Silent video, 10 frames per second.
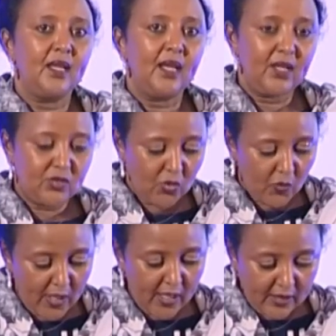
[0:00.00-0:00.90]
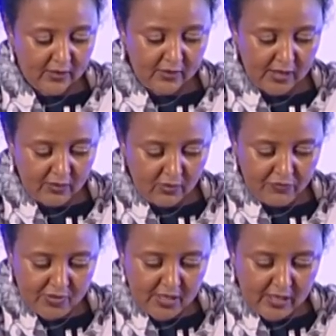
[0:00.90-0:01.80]
And so we are
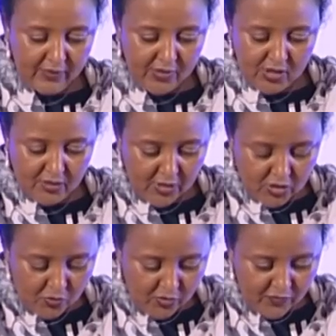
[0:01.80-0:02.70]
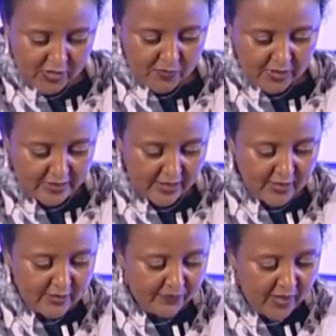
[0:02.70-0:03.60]
obviously encouraging much more investment in
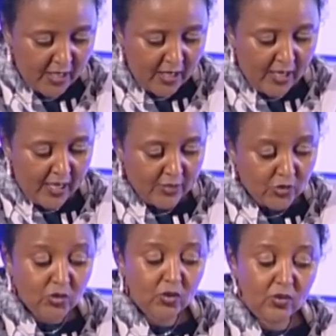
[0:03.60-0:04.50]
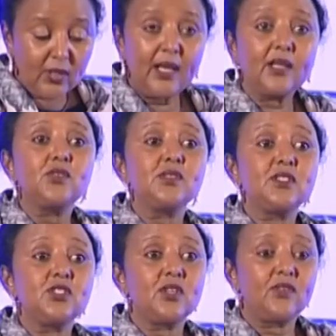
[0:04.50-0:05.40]
that. Total
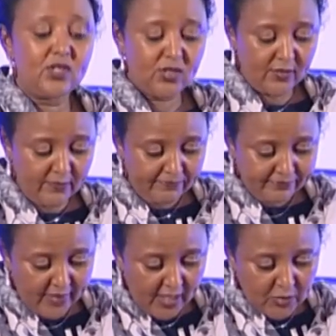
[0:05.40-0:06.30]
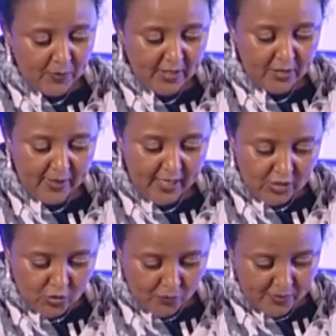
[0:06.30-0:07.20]
electricity generation expanded by
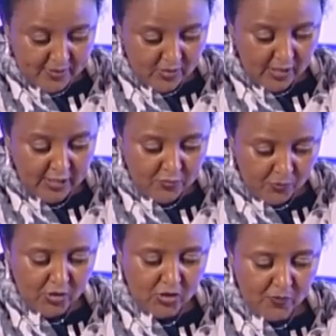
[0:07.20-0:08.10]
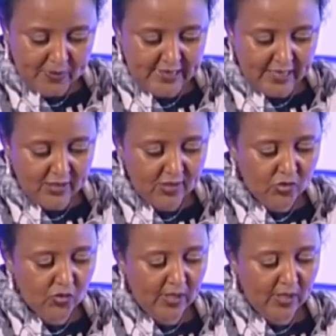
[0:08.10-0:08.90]
8.2% to